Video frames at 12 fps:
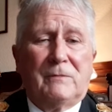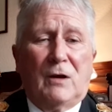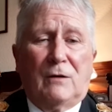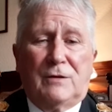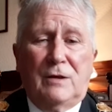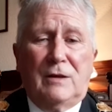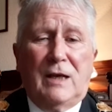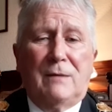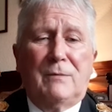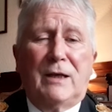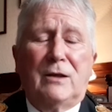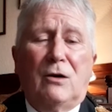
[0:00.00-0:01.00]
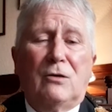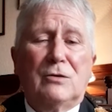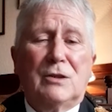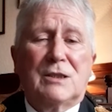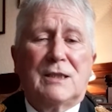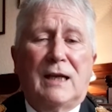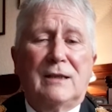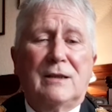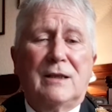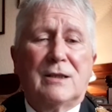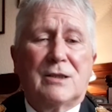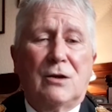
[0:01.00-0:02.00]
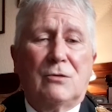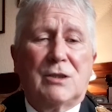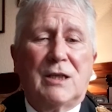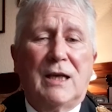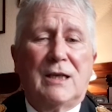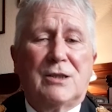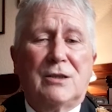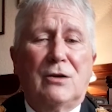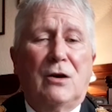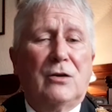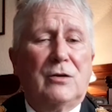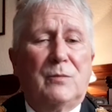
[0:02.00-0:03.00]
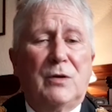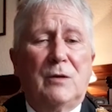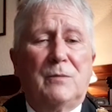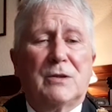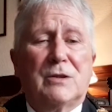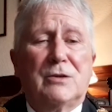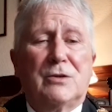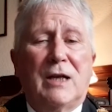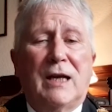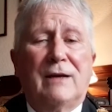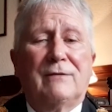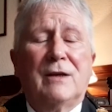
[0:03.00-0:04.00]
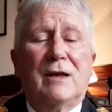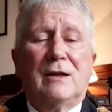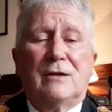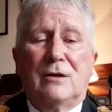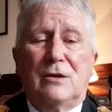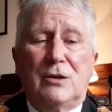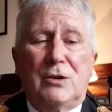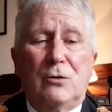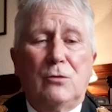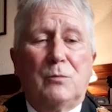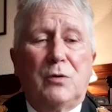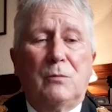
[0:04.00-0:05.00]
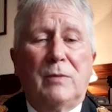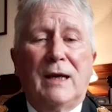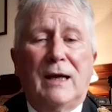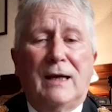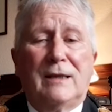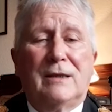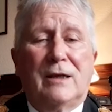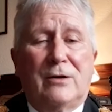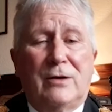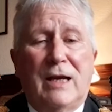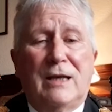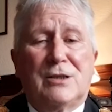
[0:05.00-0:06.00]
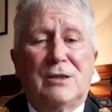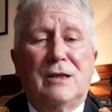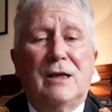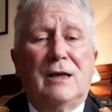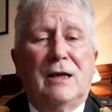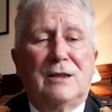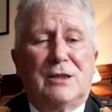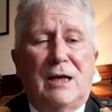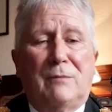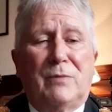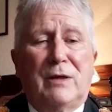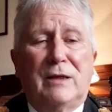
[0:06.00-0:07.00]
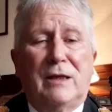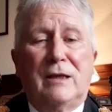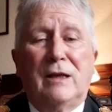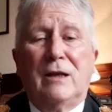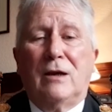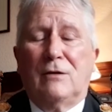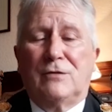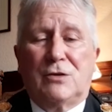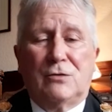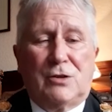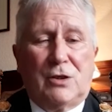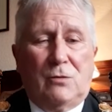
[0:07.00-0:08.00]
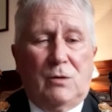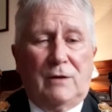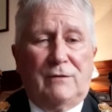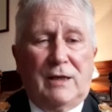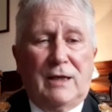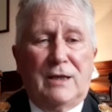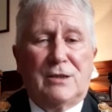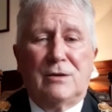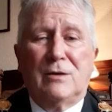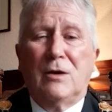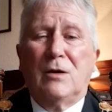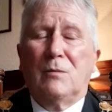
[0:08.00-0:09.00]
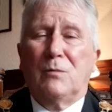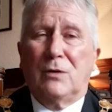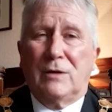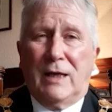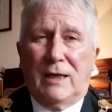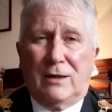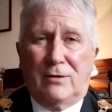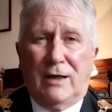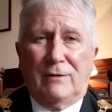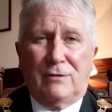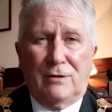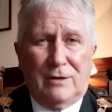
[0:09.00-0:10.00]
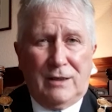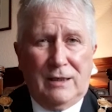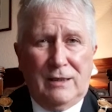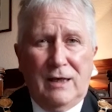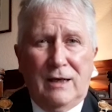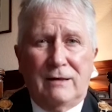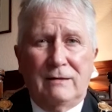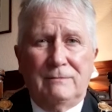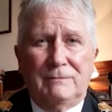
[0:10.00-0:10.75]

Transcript: Often they may not understand the association or the purpose and drive that the Duke put behind the creation and championing of such a qualification, but they are grateful that he did.